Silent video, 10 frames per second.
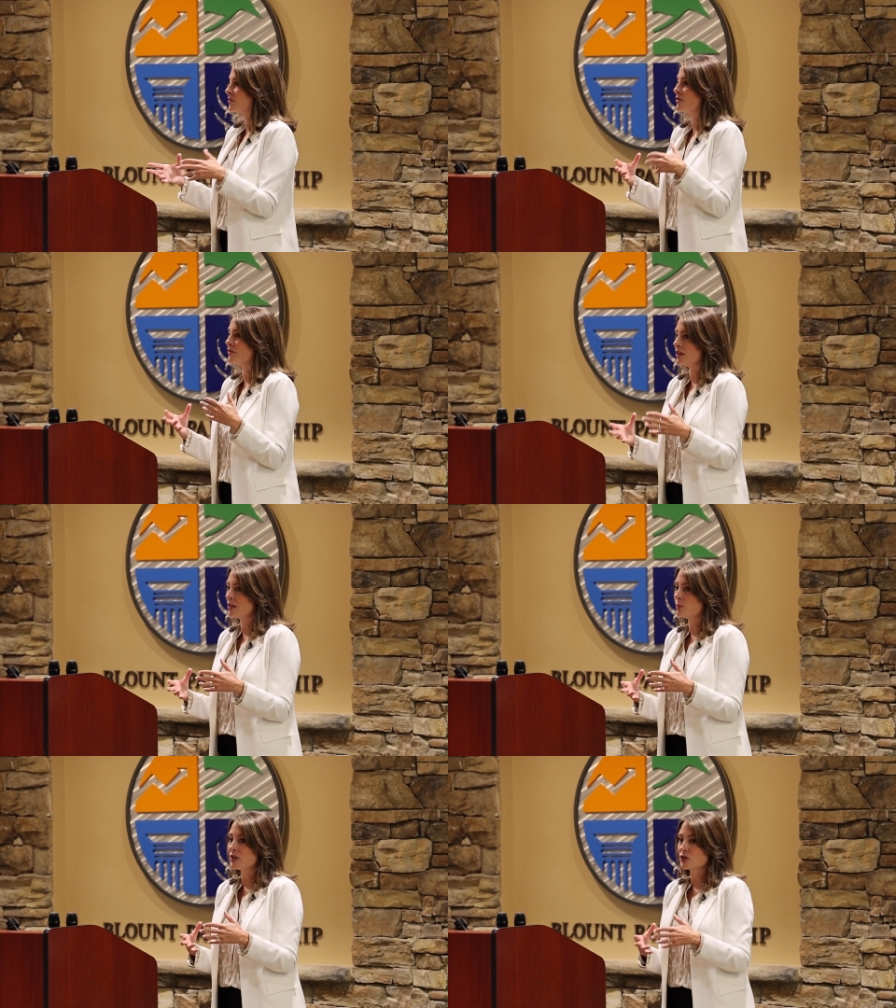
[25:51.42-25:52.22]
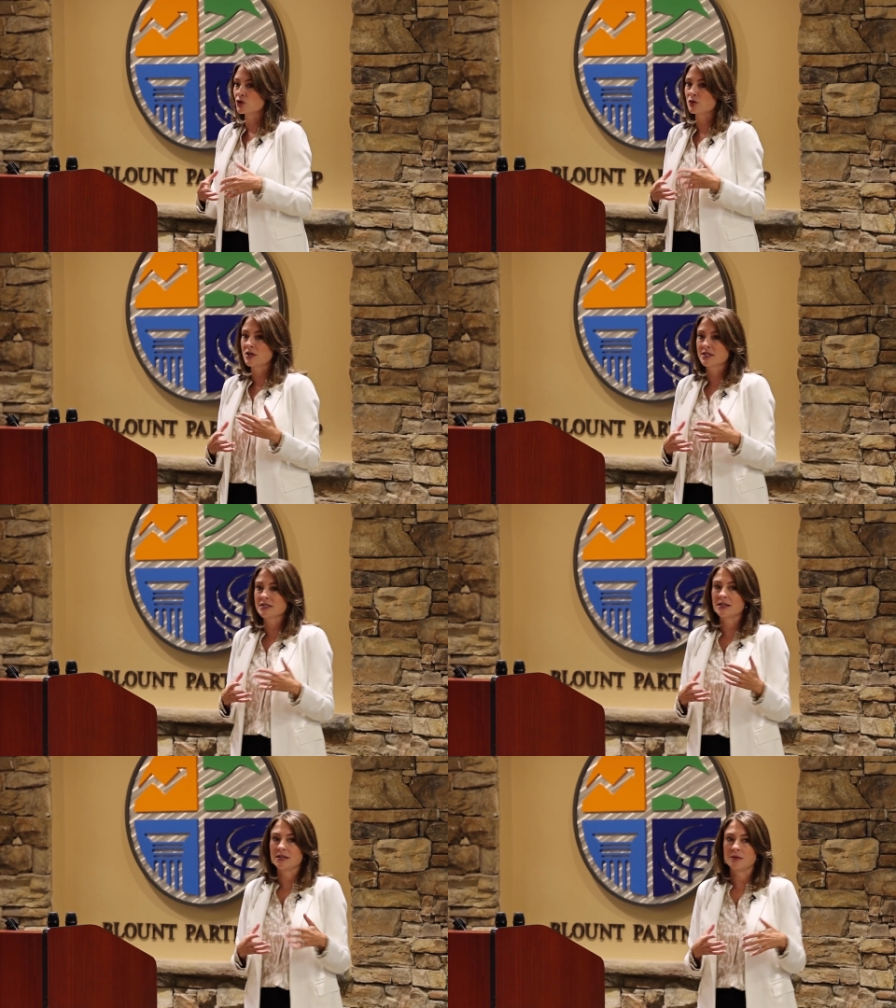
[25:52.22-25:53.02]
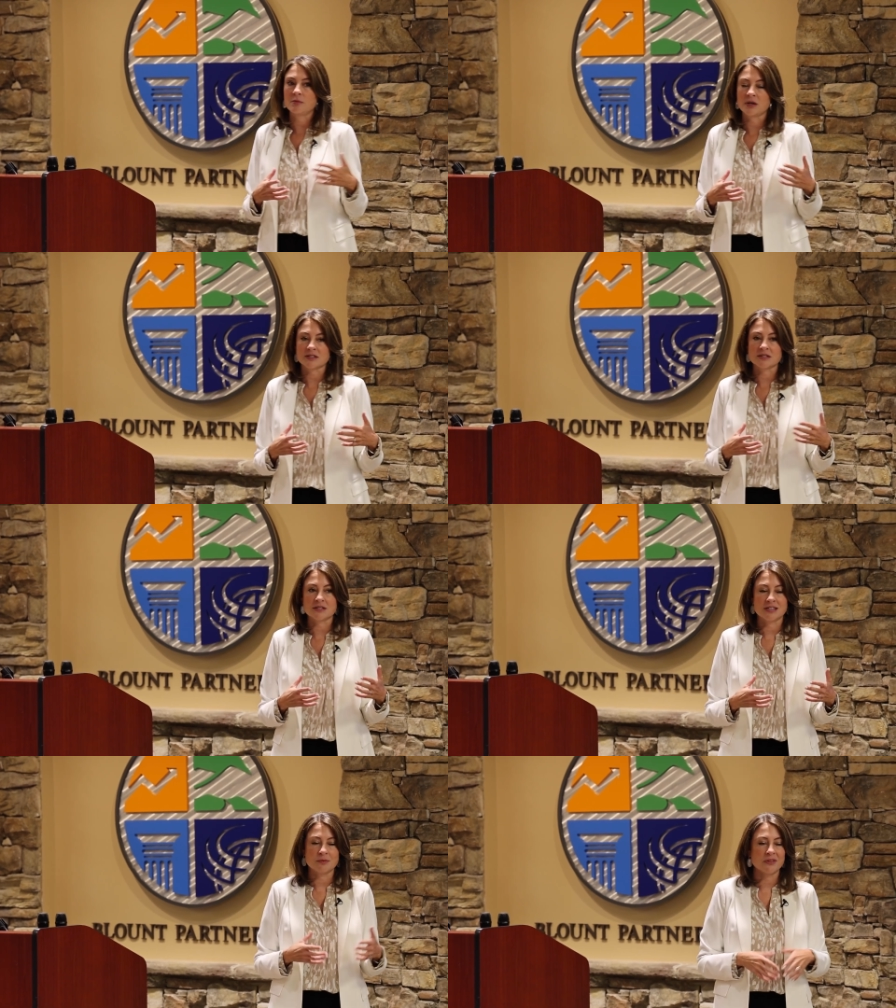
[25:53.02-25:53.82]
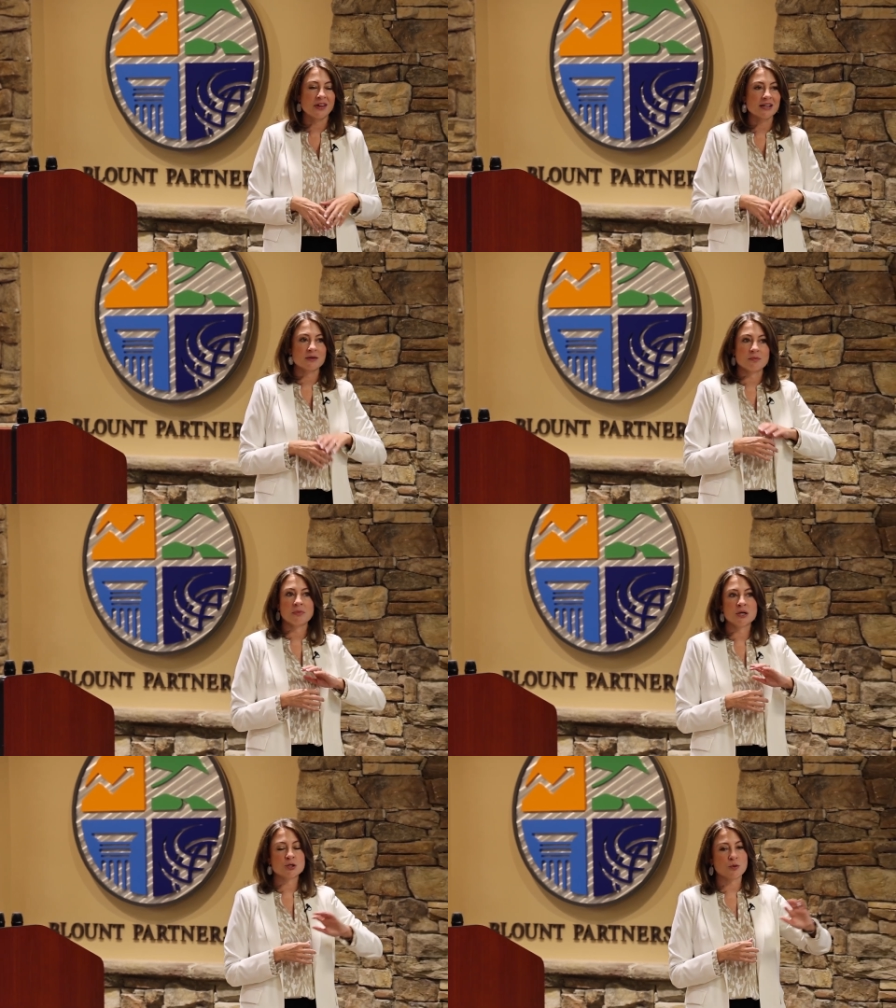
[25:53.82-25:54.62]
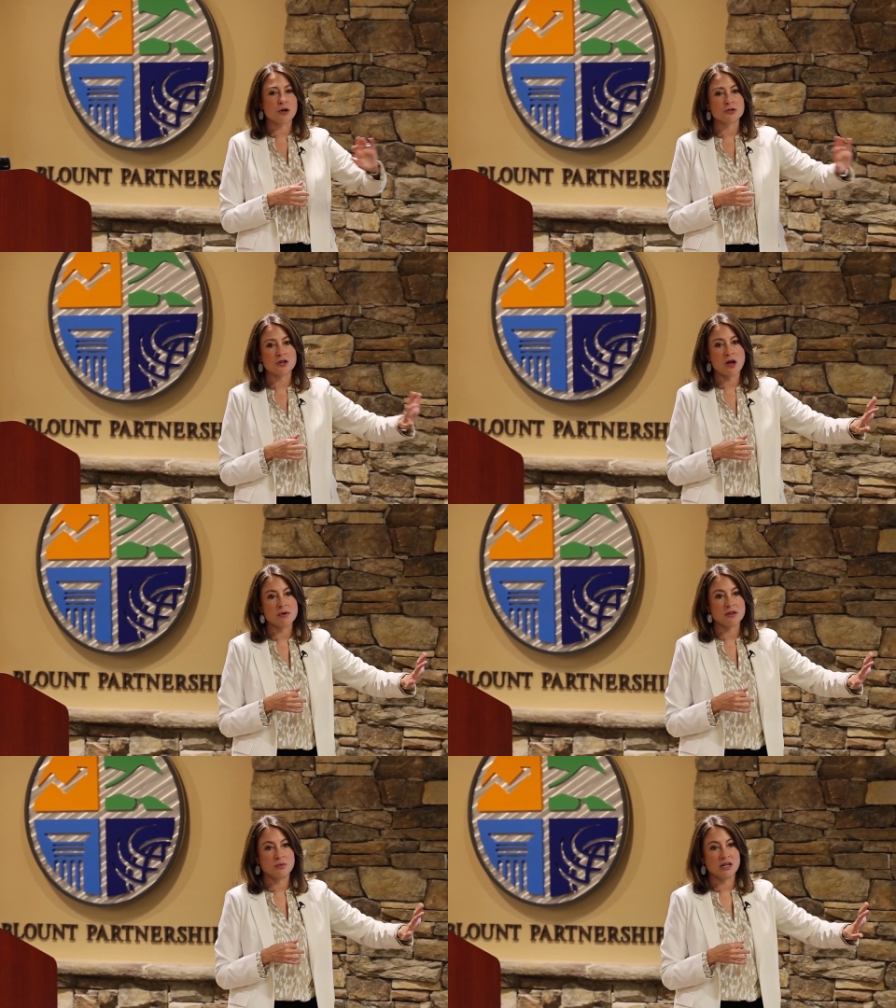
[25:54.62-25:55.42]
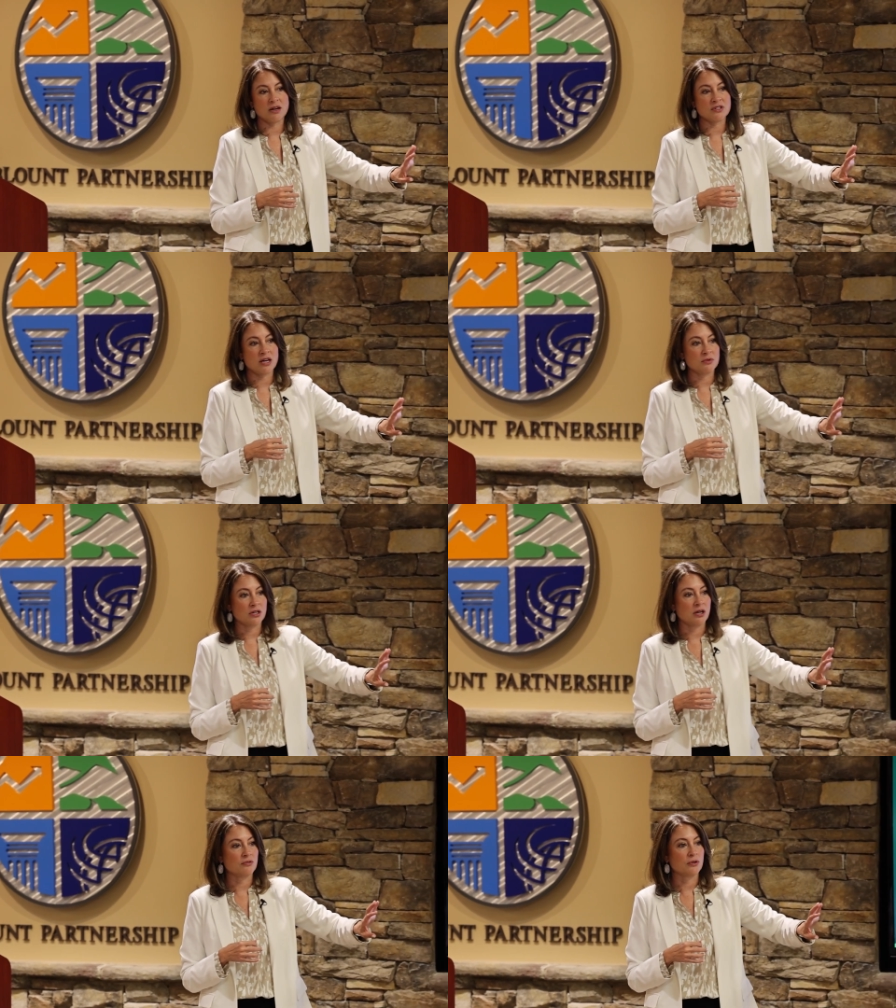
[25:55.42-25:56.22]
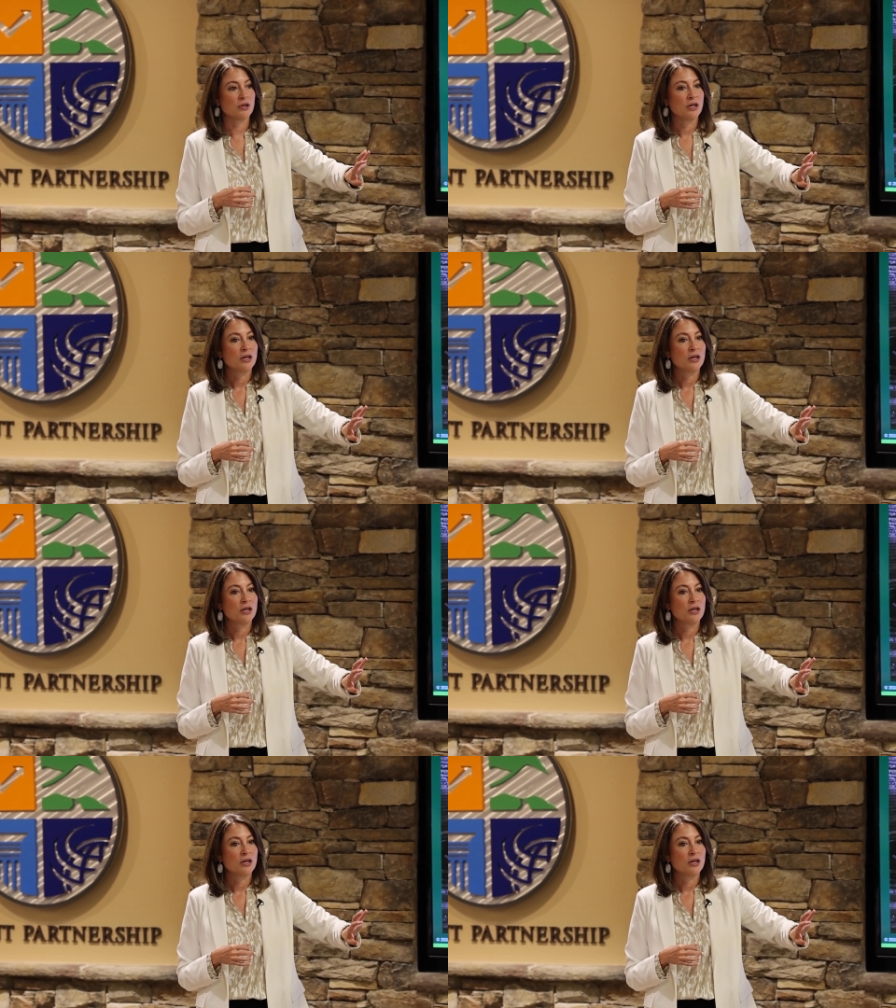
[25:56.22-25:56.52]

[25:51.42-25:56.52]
of developing trust in amongst the team, and that's a much broader topic than we have time to cover.